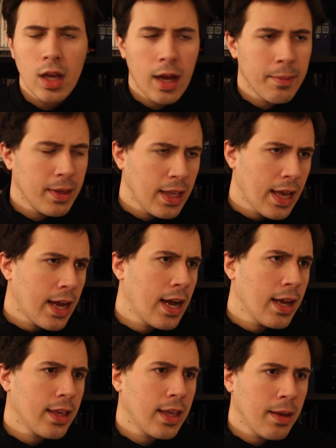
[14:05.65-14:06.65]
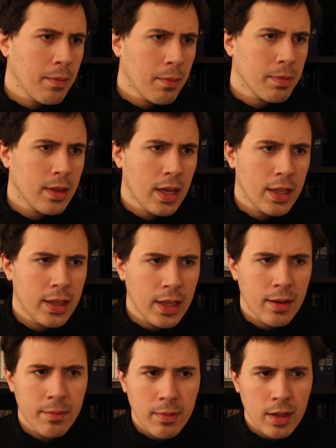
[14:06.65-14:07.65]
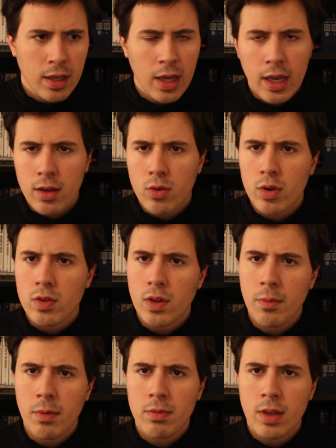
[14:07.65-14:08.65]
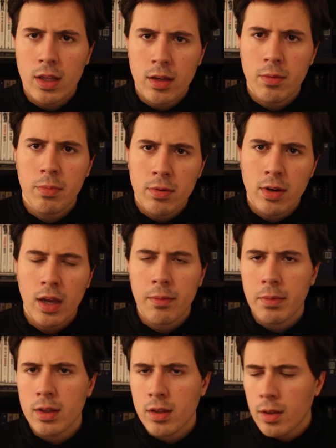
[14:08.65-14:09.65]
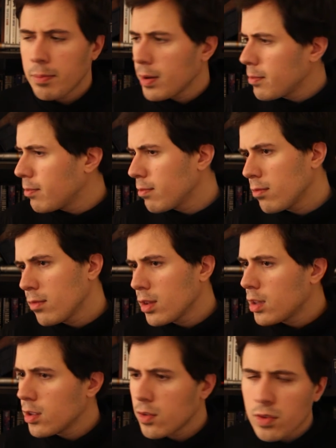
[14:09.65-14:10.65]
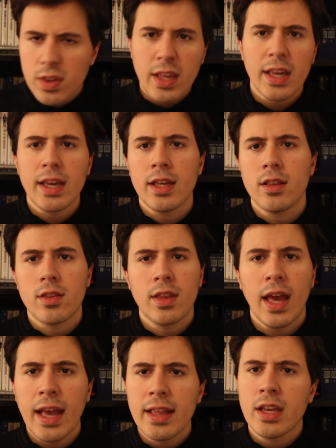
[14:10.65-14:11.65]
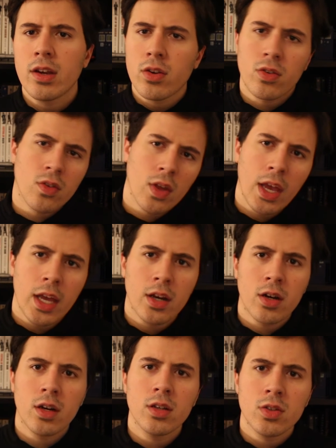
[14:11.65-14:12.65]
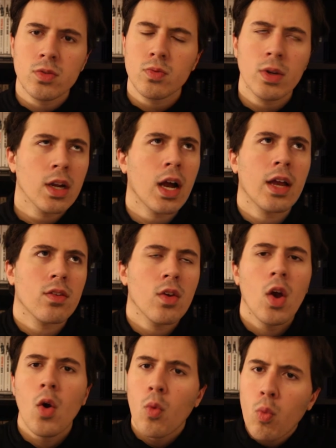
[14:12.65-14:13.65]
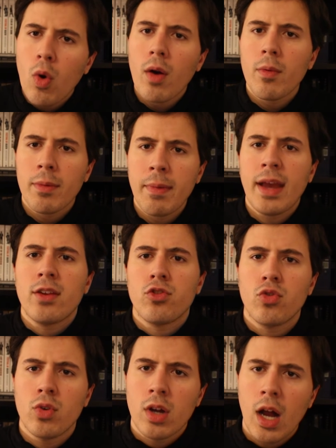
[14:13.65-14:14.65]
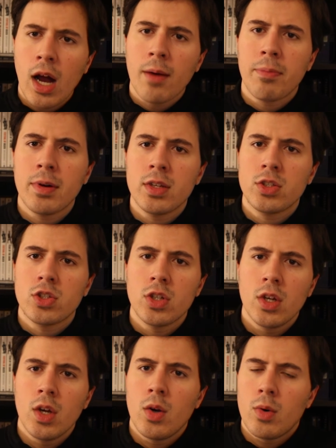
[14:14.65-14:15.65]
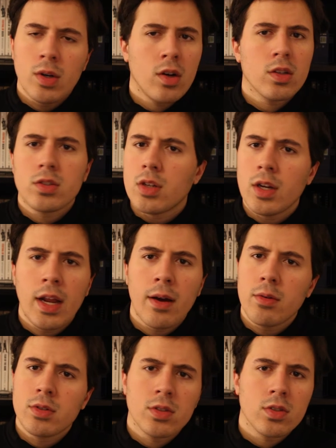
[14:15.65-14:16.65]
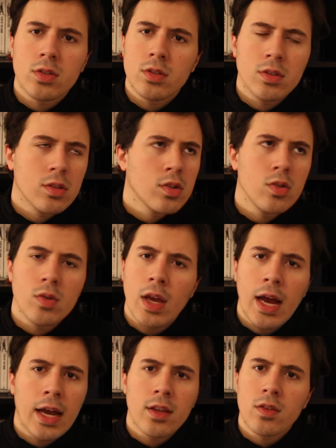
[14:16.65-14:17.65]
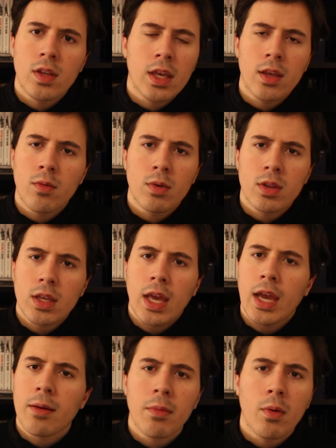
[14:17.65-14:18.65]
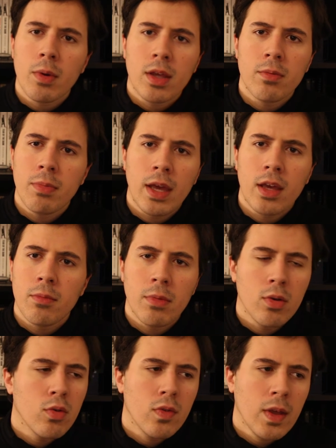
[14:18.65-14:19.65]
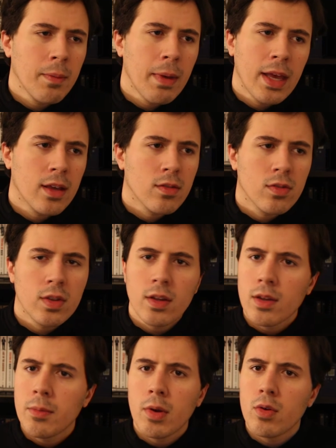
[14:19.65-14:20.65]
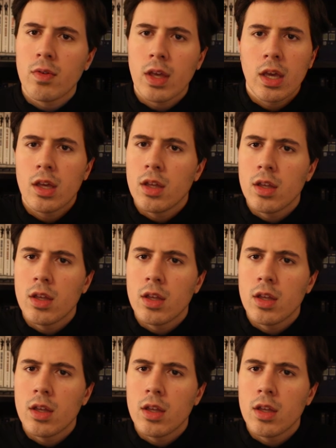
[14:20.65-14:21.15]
I mean, yeah, I came up with the idea, me and Chris came up with the idea of Blue Diamond, but to see it 10 years later and just realize what we managed to accomplish, when all it started out was just two guys thinking with a camera we could make a movie, make a silly movie.